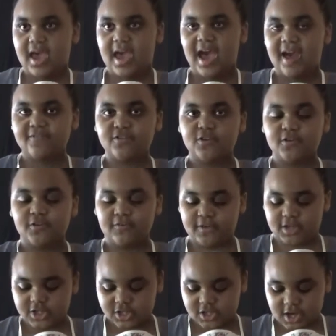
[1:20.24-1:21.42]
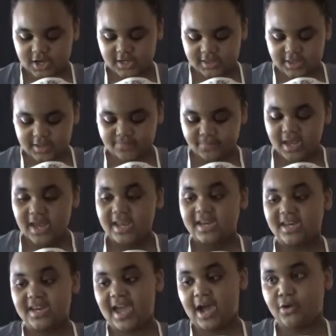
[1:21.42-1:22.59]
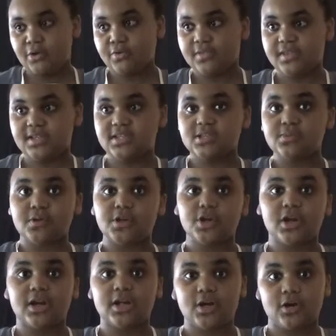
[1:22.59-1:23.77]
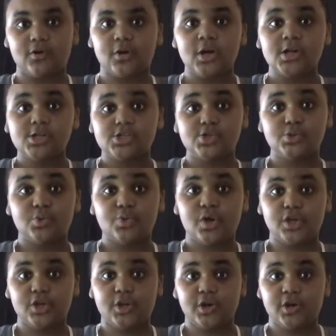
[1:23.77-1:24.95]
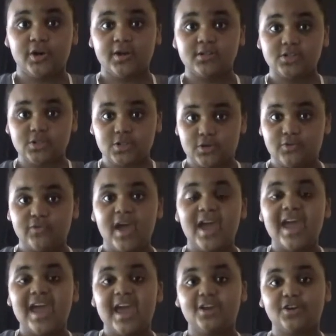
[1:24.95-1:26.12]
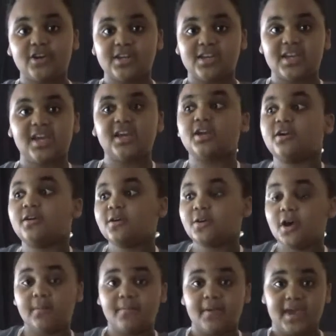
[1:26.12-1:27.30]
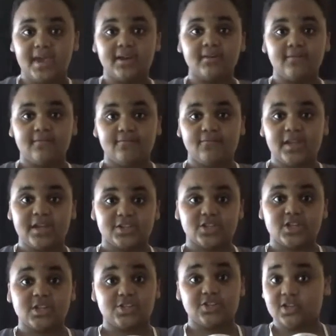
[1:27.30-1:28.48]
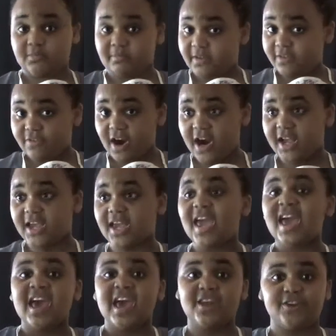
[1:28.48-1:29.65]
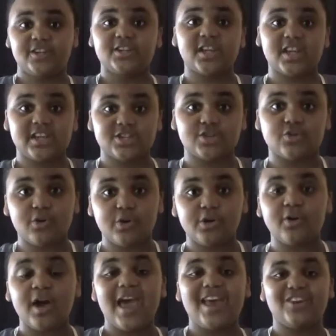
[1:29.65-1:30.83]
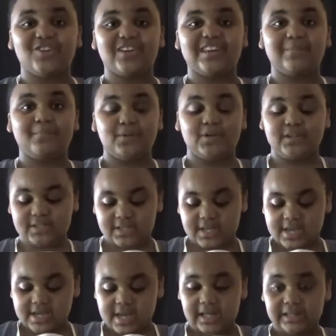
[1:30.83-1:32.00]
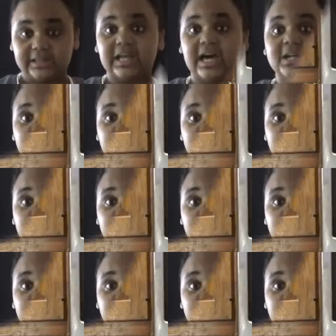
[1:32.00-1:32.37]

After you finish cutting them, now this is when you're going to go to your stove and you're going to get a pan, because you're going to be frying, and you're going to get your oil and you're going to put a lot of